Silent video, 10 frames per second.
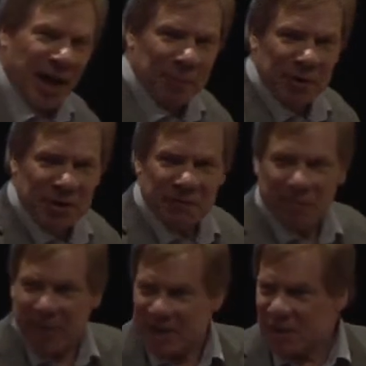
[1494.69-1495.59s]
a couple of
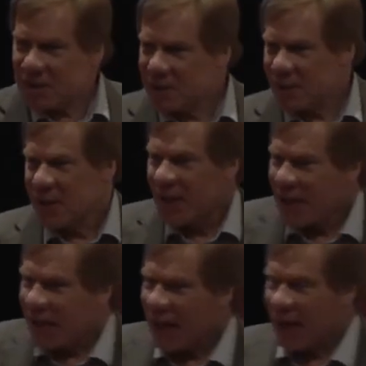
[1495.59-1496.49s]
different messages.
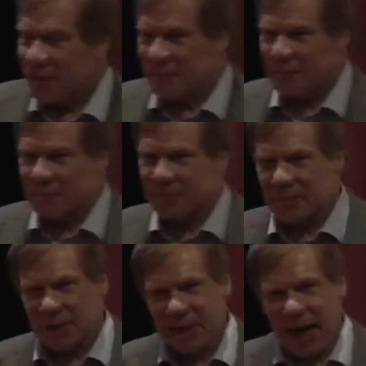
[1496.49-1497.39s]
Um,
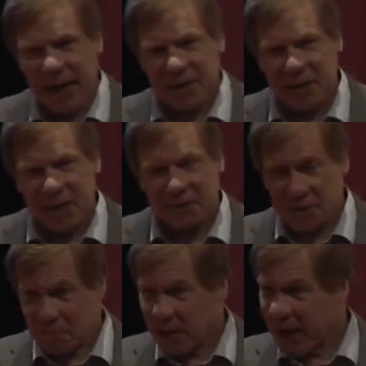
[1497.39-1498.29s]
the diet stuff
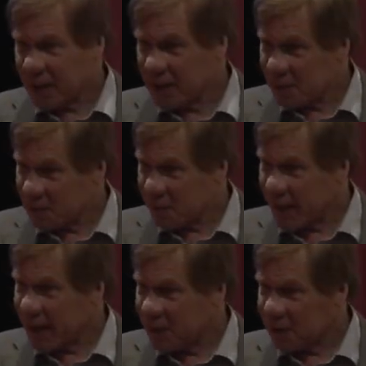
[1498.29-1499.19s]
doesn't matter in terms of bad